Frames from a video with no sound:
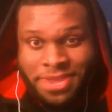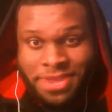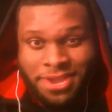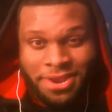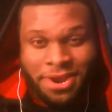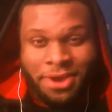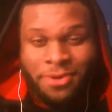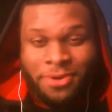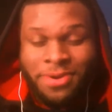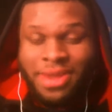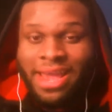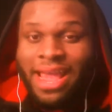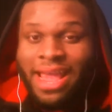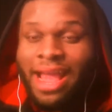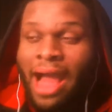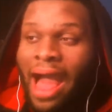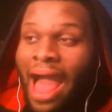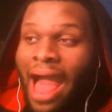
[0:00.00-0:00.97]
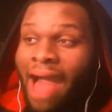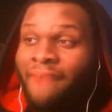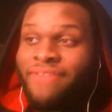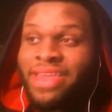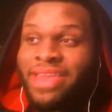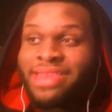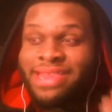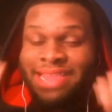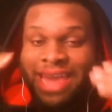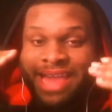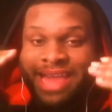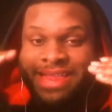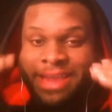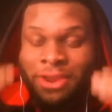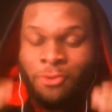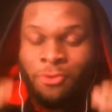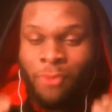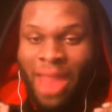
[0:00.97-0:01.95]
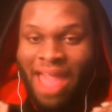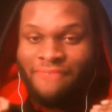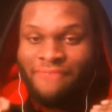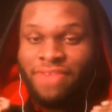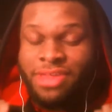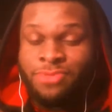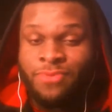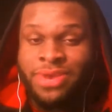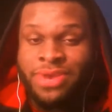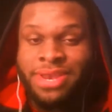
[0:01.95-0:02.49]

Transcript: You know, obviously it's a graphics